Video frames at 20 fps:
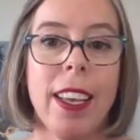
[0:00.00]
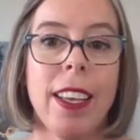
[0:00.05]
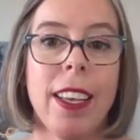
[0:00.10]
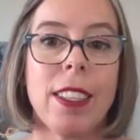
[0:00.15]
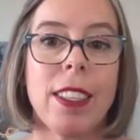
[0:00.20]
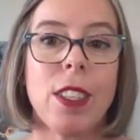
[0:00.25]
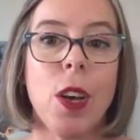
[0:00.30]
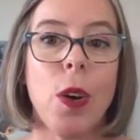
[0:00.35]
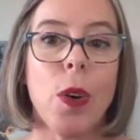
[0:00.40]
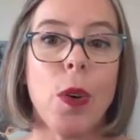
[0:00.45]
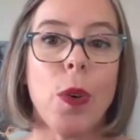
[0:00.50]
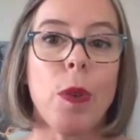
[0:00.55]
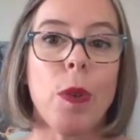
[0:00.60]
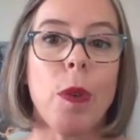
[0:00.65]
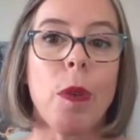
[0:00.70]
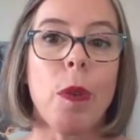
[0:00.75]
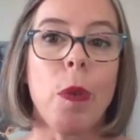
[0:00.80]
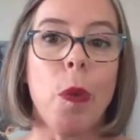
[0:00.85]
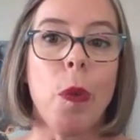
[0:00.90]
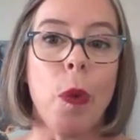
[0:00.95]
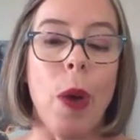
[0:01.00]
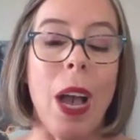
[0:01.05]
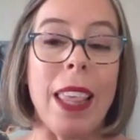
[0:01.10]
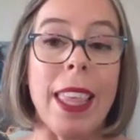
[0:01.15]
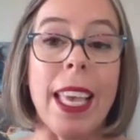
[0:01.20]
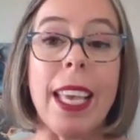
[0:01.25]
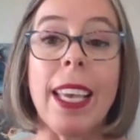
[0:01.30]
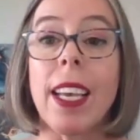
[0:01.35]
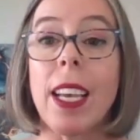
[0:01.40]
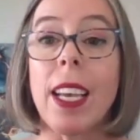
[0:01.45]
So I
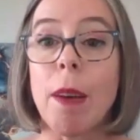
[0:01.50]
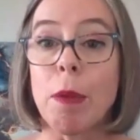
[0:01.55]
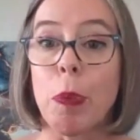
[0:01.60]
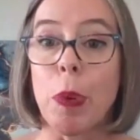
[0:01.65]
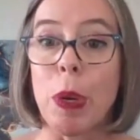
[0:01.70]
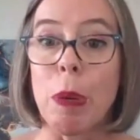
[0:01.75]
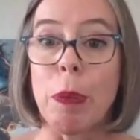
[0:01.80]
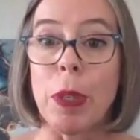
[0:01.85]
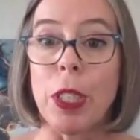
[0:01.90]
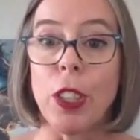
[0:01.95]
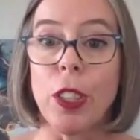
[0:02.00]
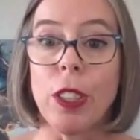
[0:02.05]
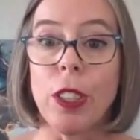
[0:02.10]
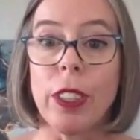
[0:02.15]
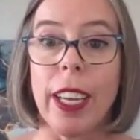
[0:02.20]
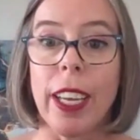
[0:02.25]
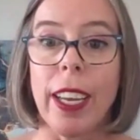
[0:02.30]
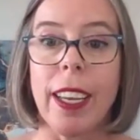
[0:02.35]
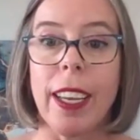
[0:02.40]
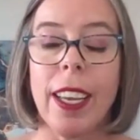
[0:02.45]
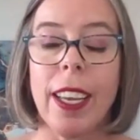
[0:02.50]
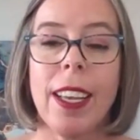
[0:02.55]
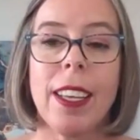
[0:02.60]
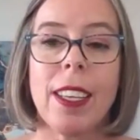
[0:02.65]
think it comes prematurely.